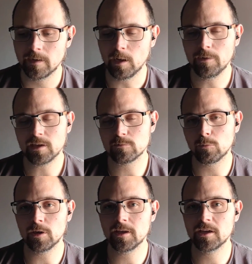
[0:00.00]
Now there's
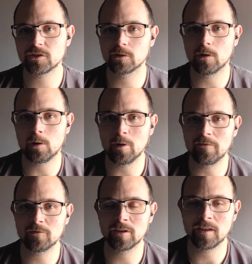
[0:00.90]
one issue,
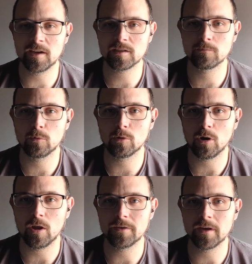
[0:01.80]
however, and that is
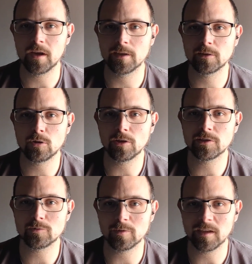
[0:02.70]
more on the
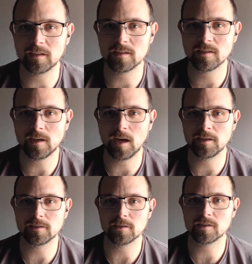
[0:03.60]
content related
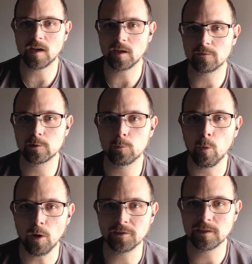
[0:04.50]
side and the side of
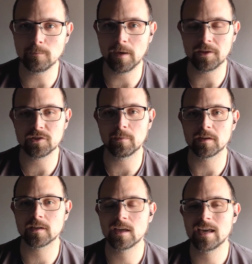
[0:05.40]
quality
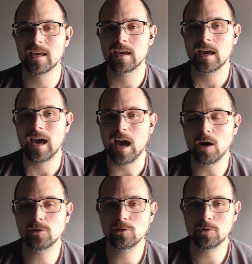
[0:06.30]
management.
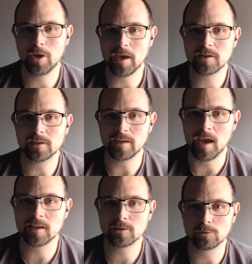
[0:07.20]
How do you actually
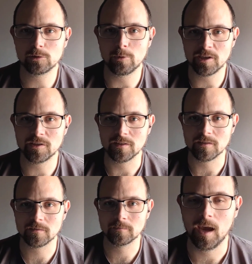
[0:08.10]
ask good
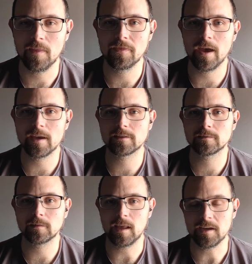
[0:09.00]
questions? And
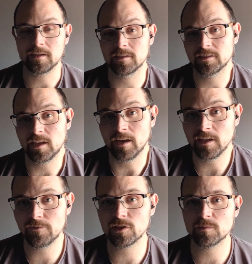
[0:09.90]
that, like in the
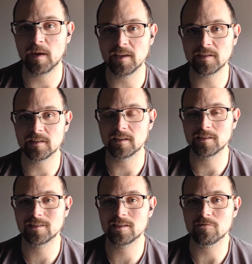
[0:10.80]
scientific space at
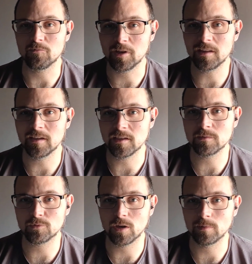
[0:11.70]
least, this really is
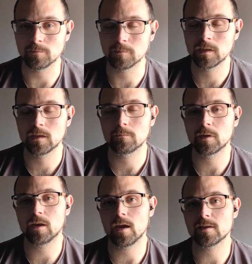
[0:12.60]
a problem,
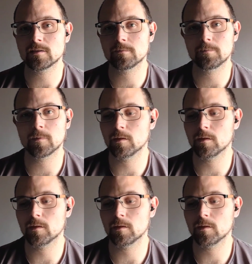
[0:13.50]
because